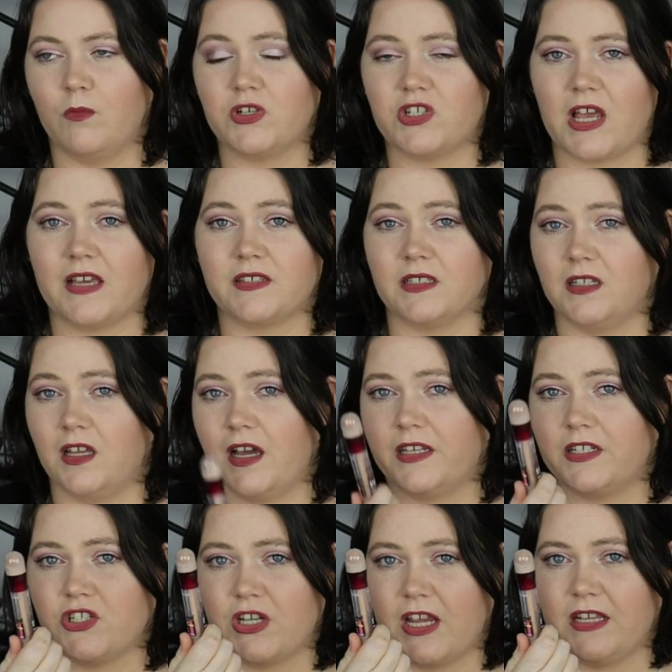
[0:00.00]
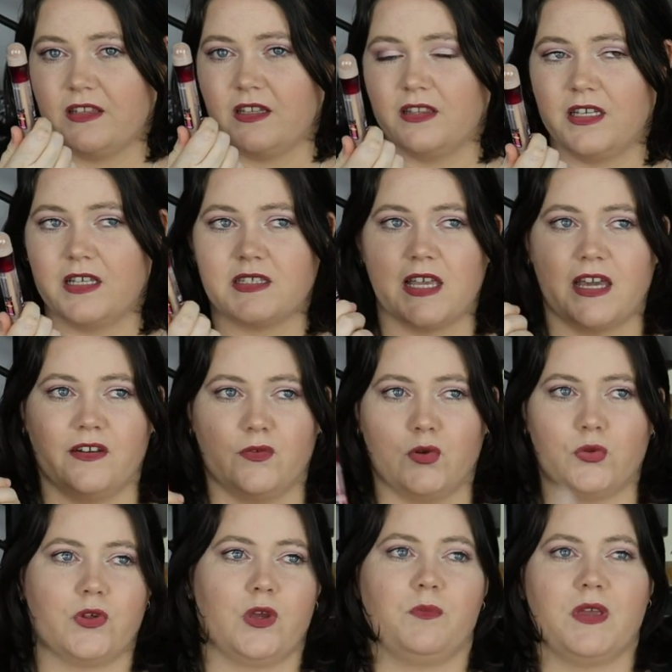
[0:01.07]
which has a lighter shade than this, and I've
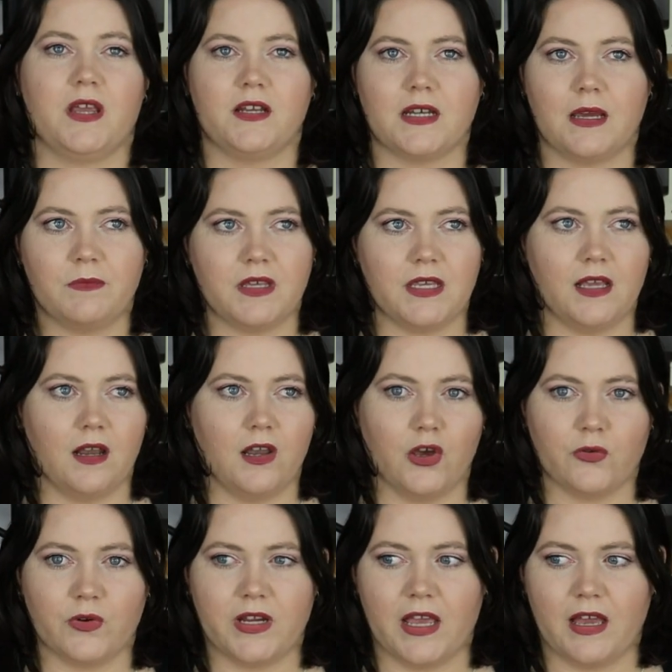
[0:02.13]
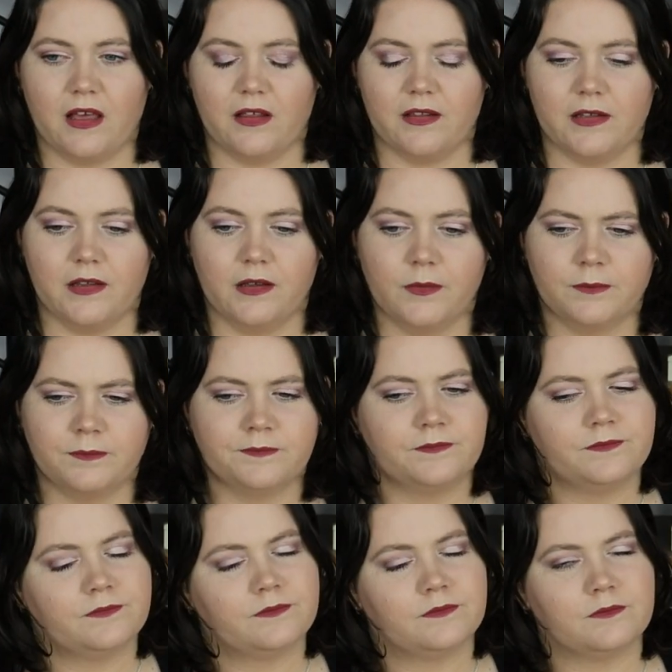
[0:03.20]
also picked up the L'Oreal
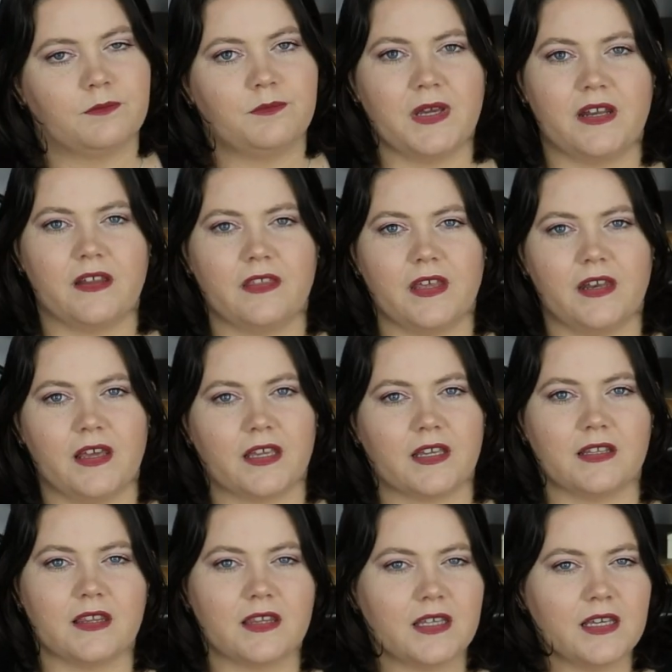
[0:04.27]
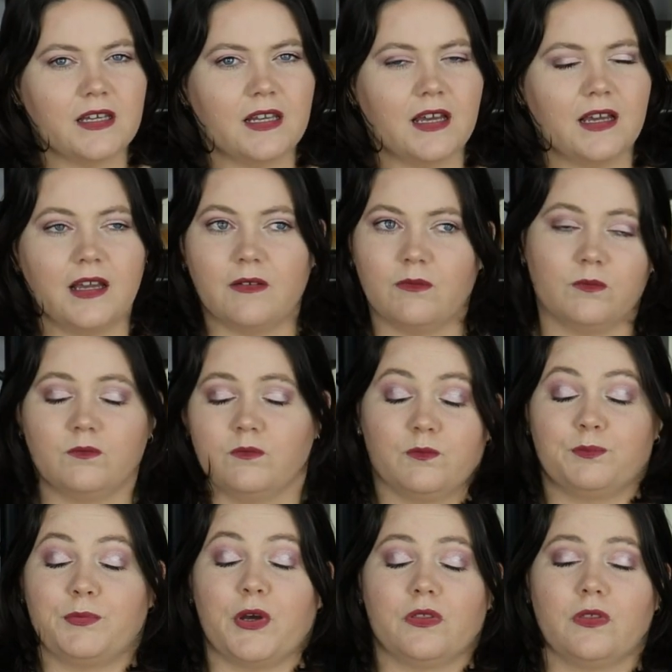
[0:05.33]
Better Than a Concealer.
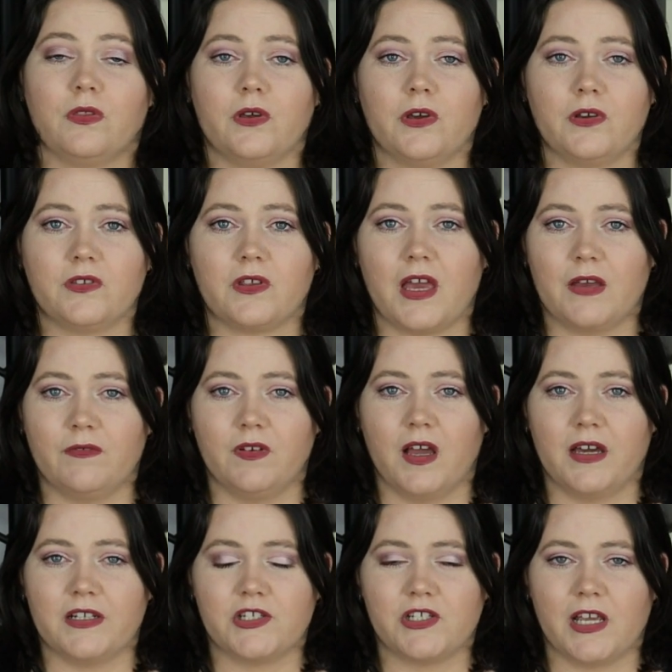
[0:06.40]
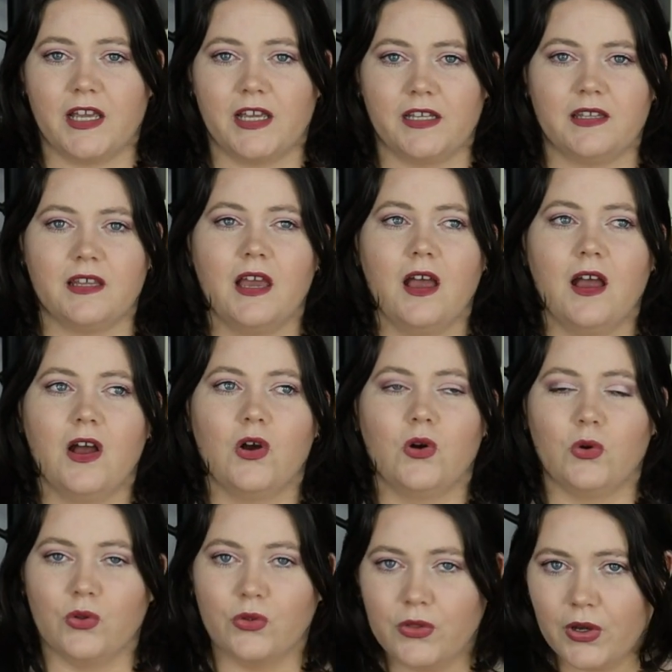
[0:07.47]
Both of those have lighter shades,
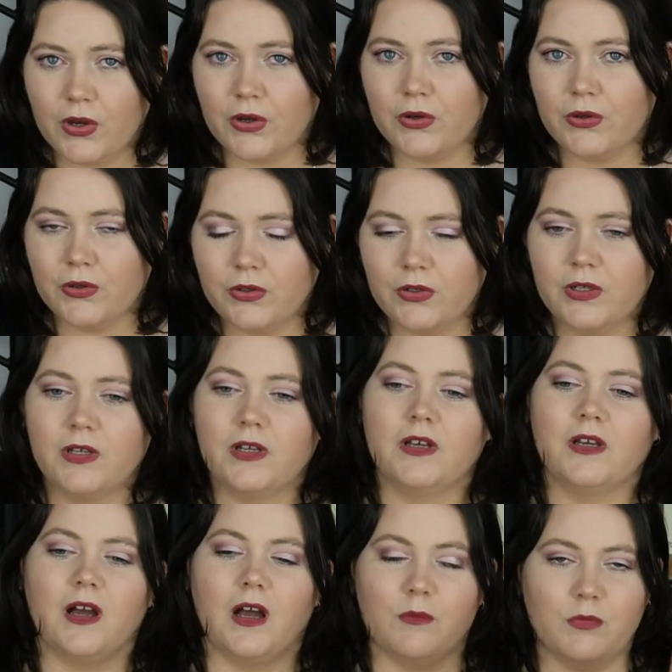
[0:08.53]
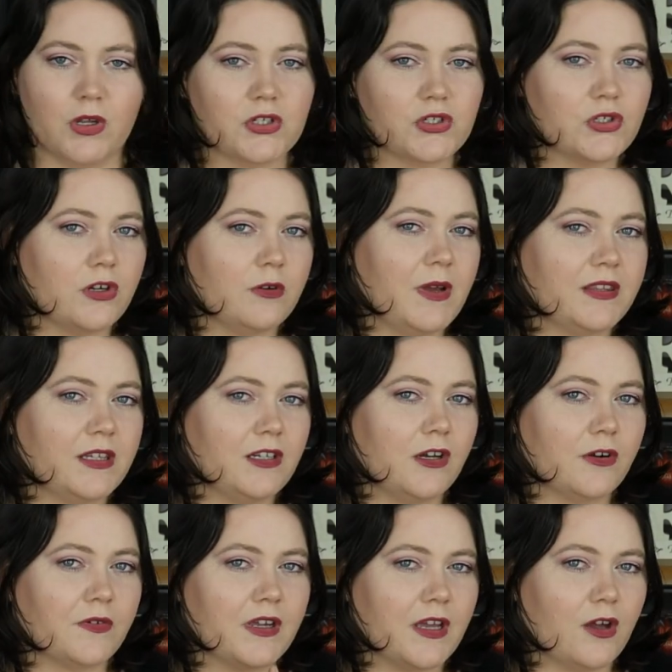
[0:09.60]
although I'm not sure about the
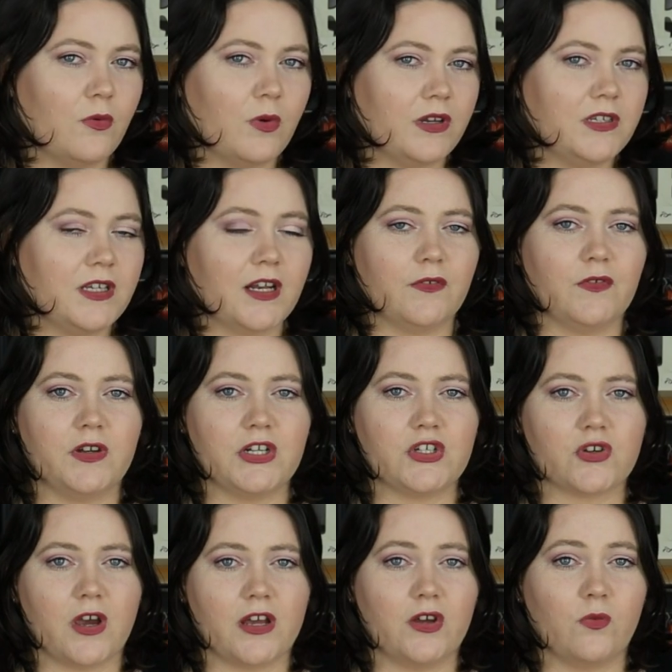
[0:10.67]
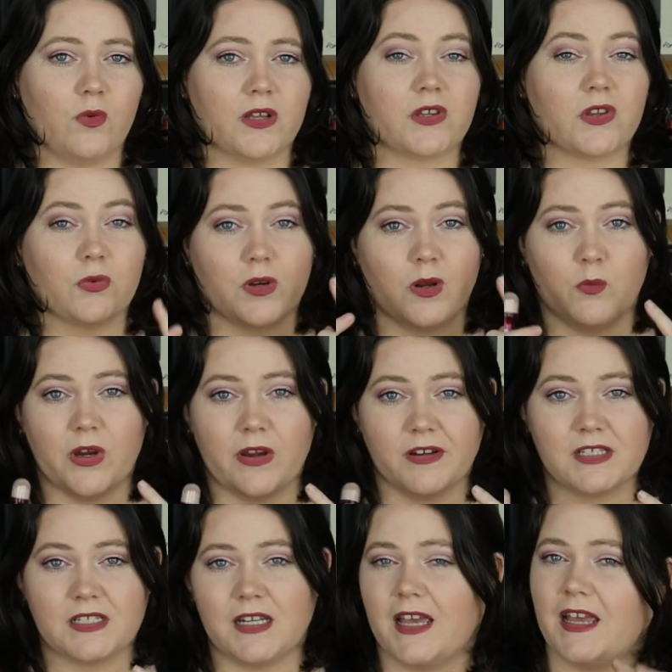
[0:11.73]
L'Oreal one yet. I've only tried it once. It's what I'm
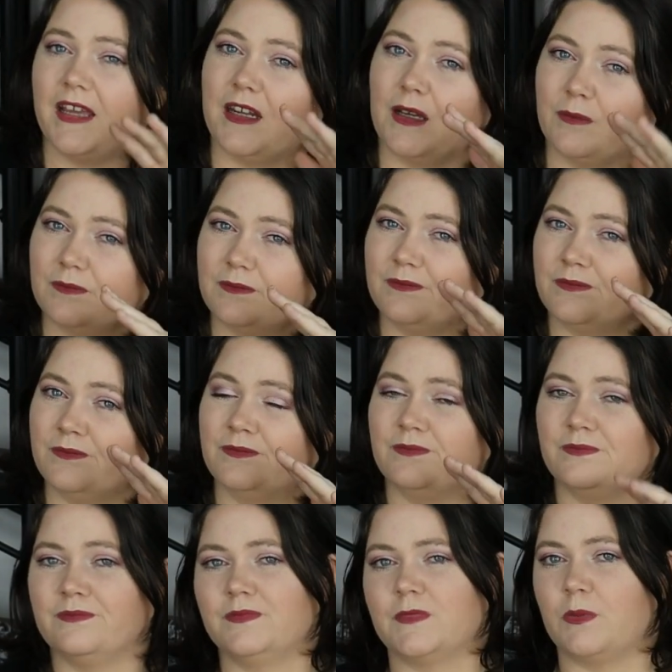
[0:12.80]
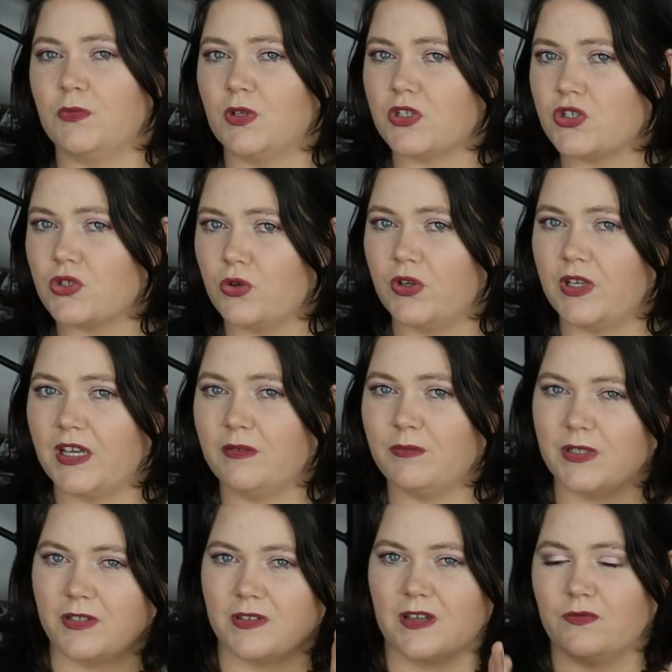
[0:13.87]
wearing today, and I'm not sure yet
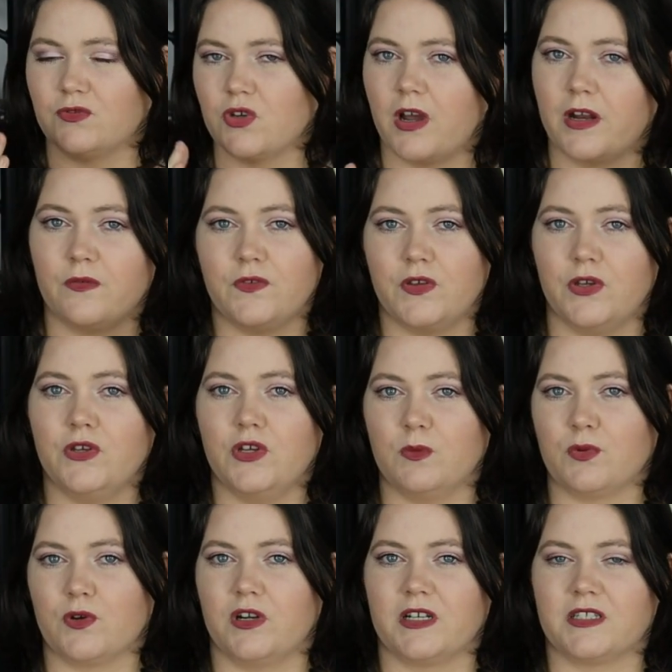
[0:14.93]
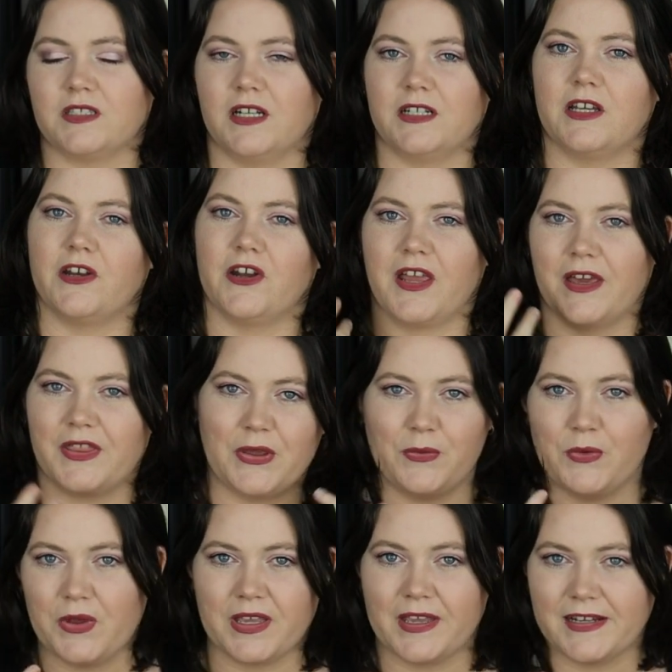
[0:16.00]
because I've tried a few new products and I don't know how they're
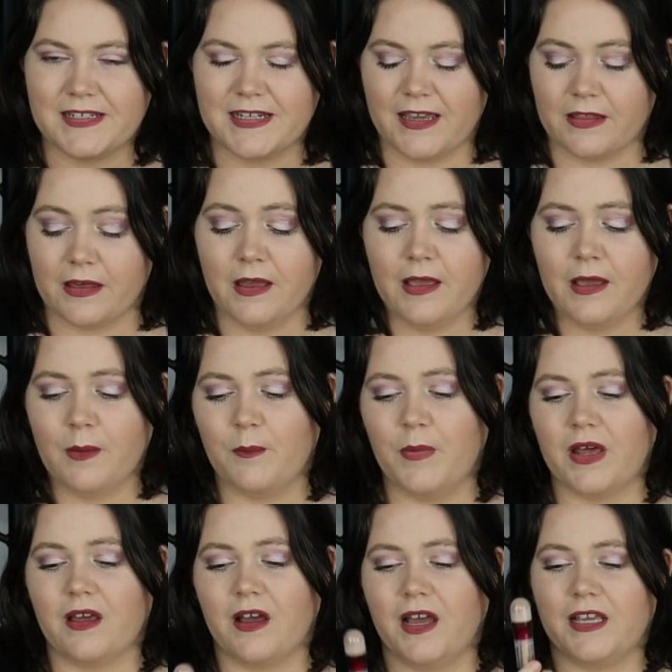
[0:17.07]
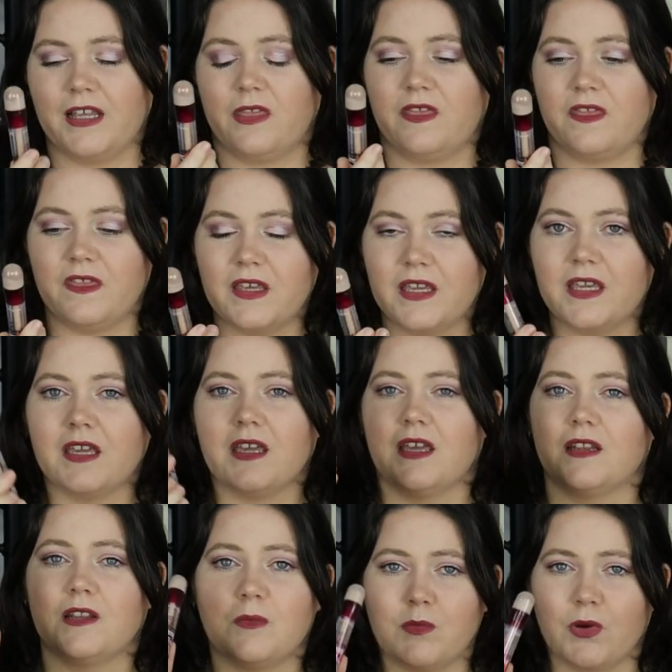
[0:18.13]
working together. But I think
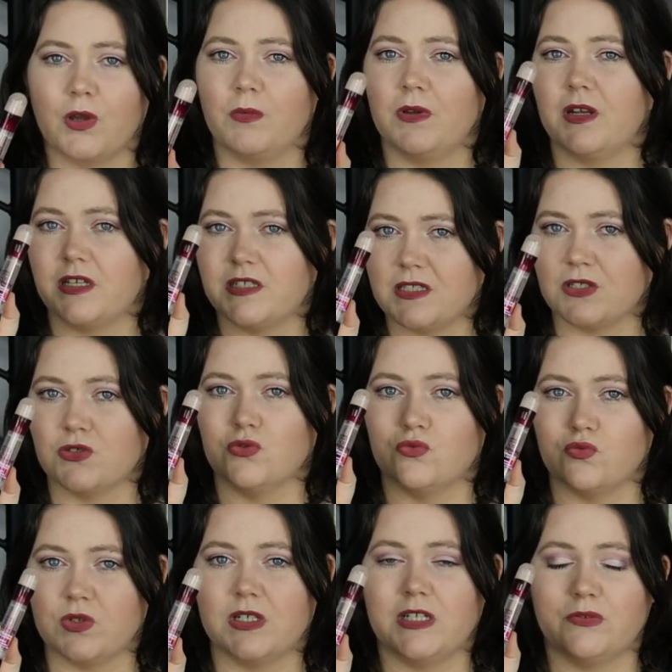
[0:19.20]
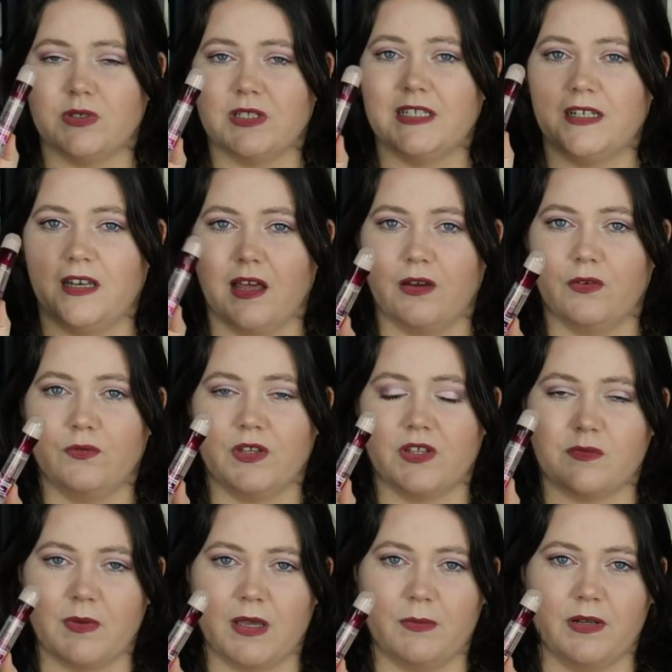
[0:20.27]
at the moment I still really, really love this